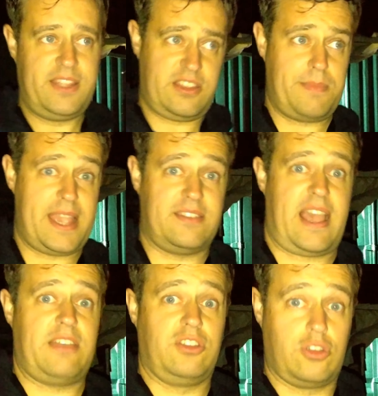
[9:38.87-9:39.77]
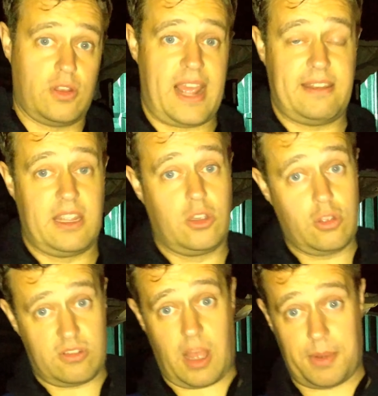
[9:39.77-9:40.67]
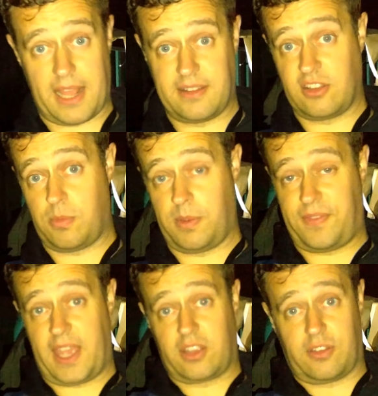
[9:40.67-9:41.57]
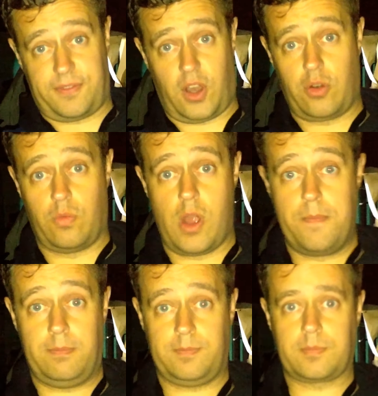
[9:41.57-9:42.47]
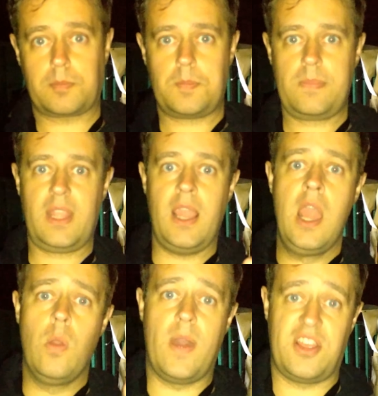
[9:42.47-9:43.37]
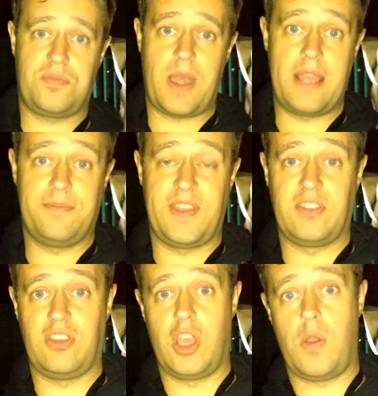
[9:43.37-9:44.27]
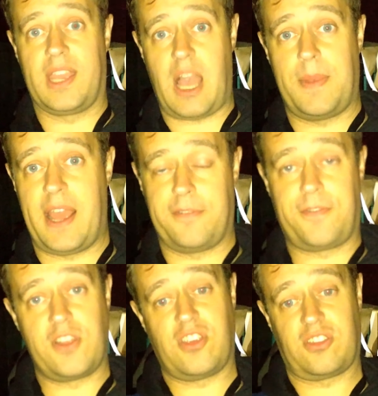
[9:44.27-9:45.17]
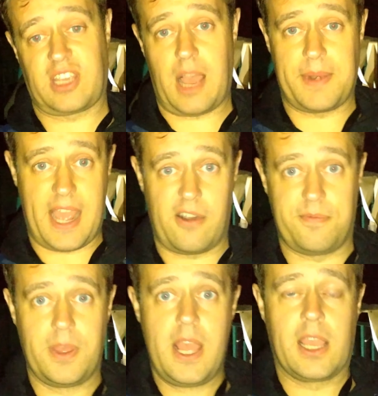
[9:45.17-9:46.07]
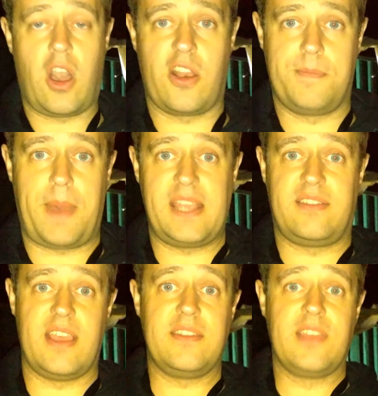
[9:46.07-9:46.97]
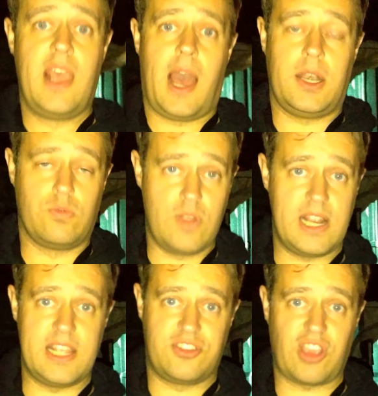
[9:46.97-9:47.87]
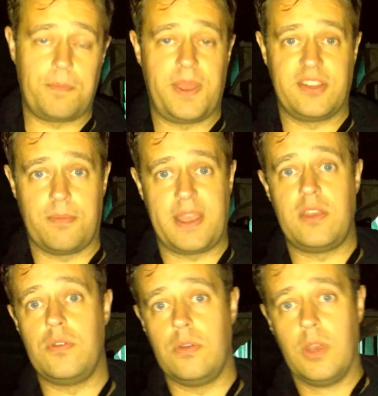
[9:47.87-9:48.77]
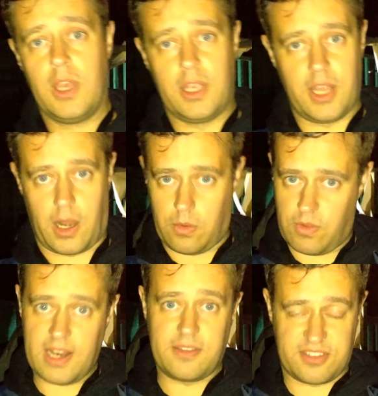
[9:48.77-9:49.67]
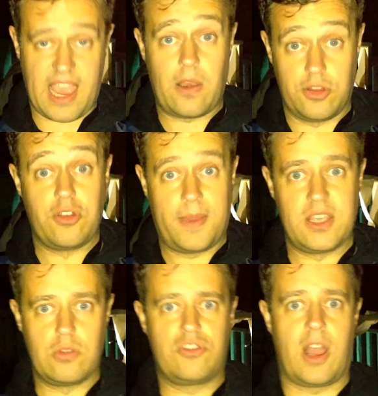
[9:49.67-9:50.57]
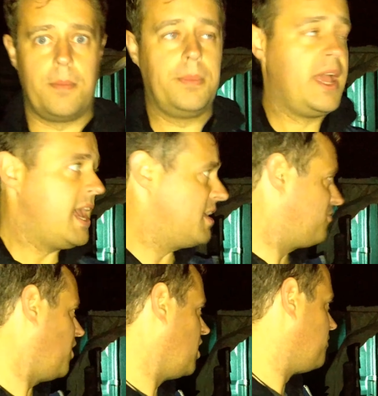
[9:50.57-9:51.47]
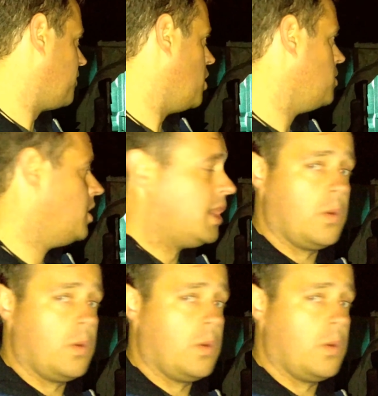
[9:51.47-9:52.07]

This maze has a good ending, good double ending to be fair, because the final room, where they're spraying things at you and coming out of fridges and coming out of kind of bases and really jumping to make you, you know, really scaring you to make you jump, is follow through